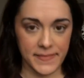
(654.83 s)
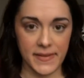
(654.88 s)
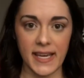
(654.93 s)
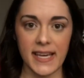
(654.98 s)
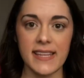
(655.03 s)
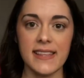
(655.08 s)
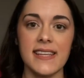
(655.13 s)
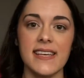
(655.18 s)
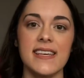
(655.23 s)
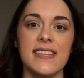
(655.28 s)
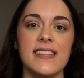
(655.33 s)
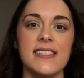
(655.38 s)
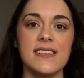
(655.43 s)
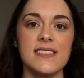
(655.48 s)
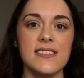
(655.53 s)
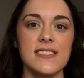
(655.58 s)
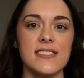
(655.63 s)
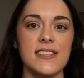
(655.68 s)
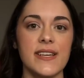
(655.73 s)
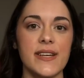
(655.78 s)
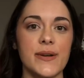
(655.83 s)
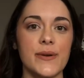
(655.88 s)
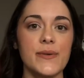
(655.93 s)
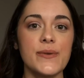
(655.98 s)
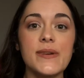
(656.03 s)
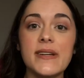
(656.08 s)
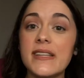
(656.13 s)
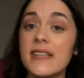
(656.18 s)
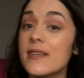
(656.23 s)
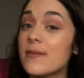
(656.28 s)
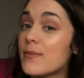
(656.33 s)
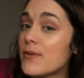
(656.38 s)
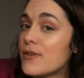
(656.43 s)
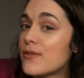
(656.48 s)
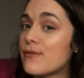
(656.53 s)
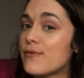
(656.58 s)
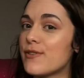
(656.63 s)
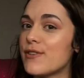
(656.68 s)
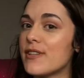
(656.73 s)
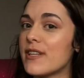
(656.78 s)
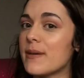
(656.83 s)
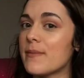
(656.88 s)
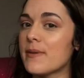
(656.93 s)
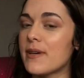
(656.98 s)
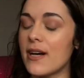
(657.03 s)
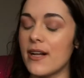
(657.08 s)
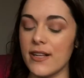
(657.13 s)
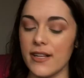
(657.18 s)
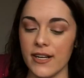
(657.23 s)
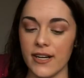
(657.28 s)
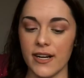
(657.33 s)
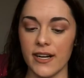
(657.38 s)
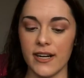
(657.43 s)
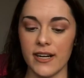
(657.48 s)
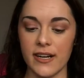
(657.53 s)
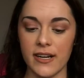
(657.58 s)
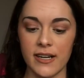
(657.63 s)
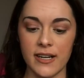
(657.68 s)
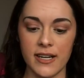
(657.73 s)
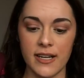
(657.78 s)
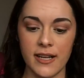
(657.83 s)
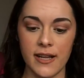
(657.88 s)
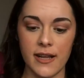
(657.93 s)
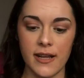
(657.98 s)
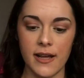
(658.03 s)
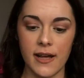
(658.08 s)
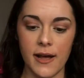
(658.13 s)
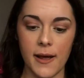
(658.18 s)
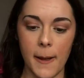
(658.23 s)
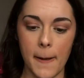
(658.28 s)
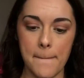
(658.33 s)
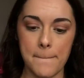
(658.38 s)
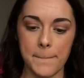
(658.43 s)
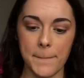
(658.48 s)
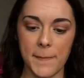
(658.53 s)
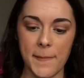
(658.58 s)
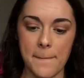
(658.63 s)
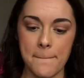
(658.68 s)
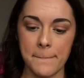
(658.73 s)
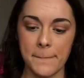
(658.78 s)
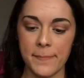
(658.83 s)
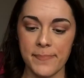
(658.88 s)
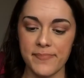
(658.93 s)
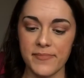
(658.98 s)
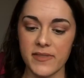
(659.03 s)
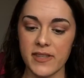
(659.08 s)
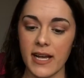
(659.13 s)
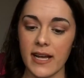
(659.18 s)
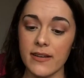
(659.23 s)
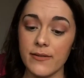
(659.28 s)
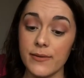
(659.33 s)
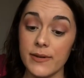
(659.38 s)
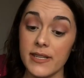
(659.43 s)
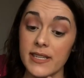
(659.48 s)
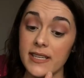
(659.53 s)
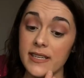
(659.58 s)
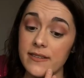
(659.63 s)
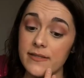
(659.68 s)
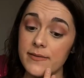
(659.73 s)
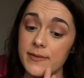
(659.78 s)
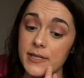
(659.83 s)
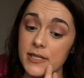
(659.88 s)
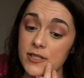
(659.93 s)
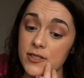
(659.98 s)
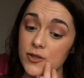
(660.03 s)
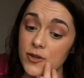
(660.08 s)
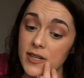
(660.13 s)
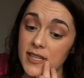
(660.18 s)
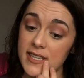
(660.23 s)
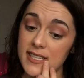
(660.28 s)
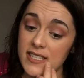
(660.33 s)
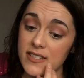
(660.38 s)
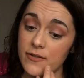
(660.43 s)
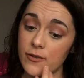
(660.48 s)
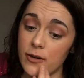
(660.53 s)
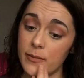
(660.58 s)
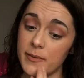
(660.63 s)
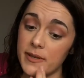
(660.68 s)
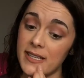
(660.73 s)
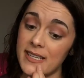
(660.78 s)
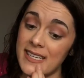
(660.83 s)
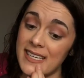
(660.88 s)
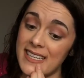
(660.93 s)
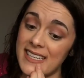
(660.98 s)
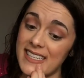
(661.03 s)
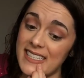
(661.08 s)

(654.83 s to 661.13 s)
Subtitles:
I think this is like a really beautiful lip color. I really have been enjoying this formula.